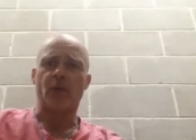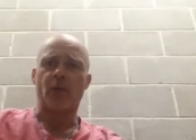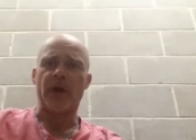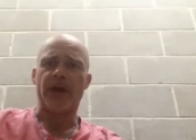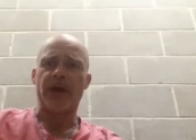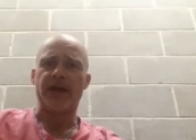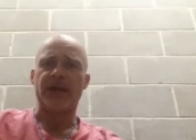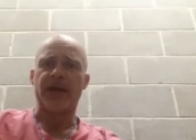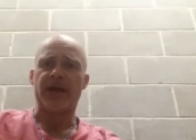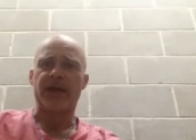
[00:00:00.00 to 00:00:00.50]
the
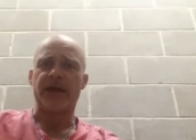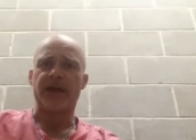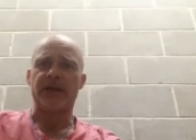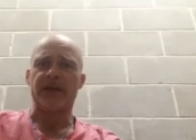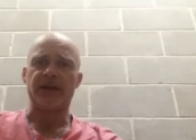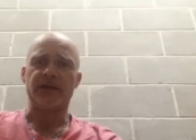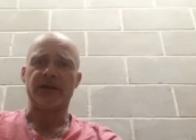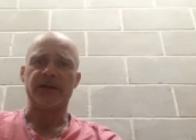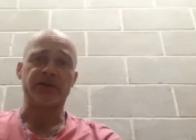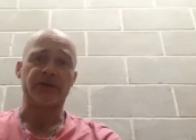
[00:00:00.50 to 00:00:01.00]
way
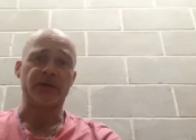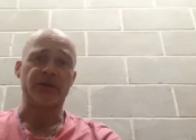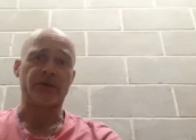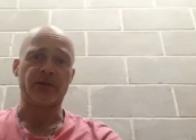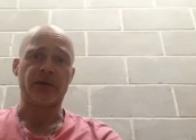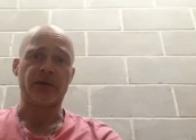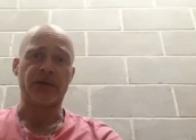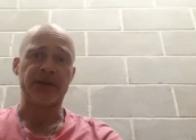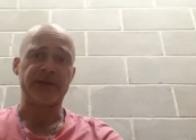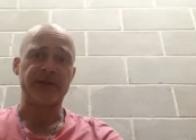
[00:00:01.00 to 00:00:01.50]
that
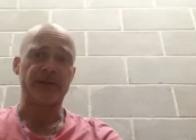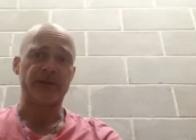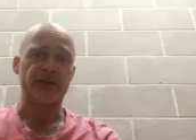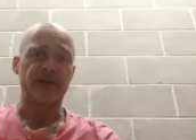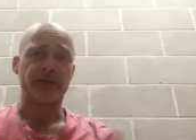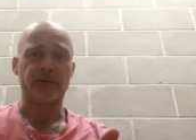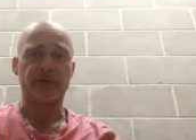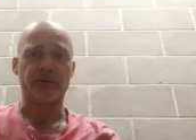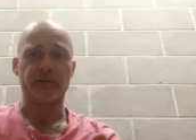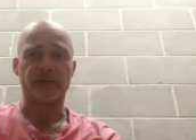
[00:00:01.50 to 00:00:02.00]
interrelates
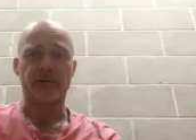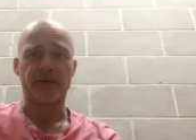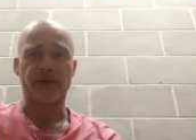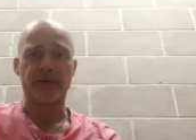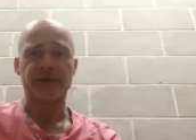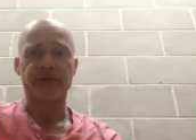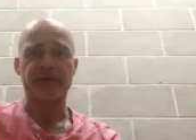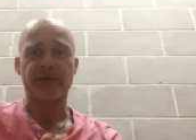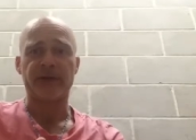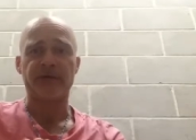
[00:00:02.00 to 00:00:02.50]
with the
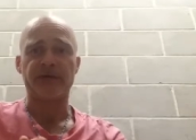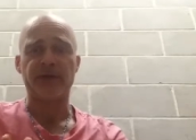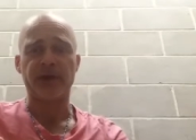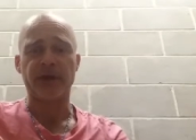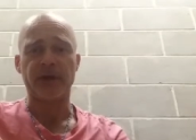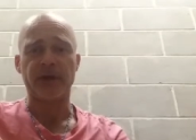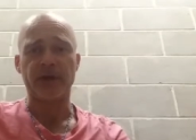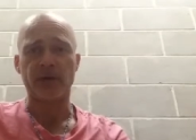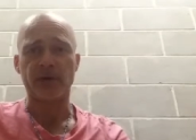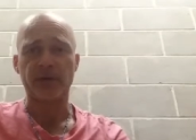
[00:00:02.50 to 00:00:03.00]
rest of that
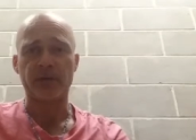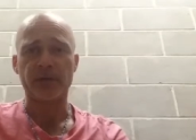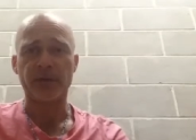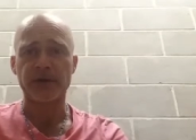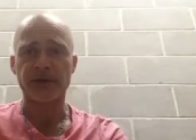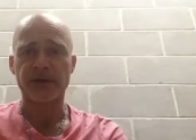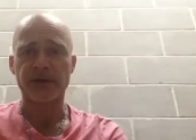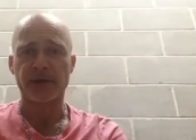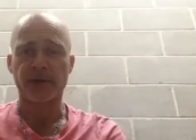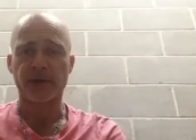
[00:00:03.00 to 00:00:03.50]
video,
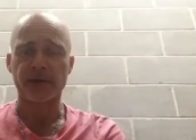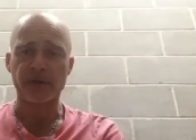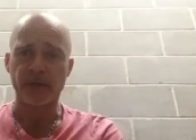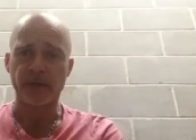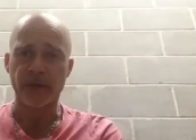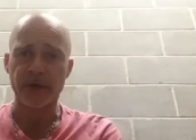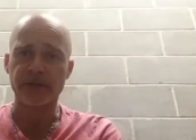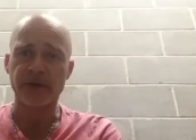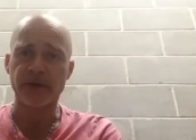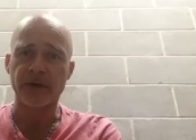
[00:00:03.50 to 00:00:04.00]
because I threw
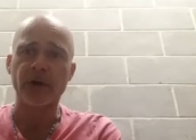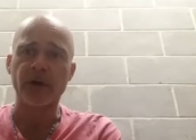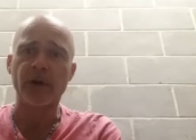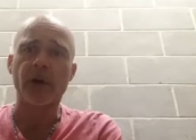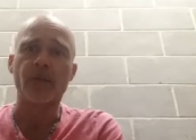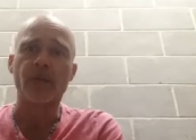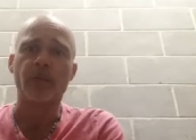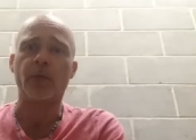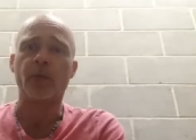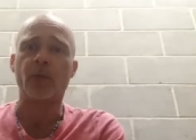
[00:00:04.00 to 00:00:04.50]
that
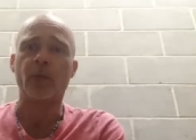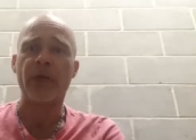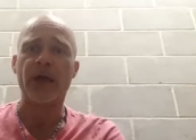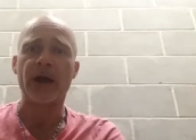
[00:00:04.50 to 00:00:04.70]
video up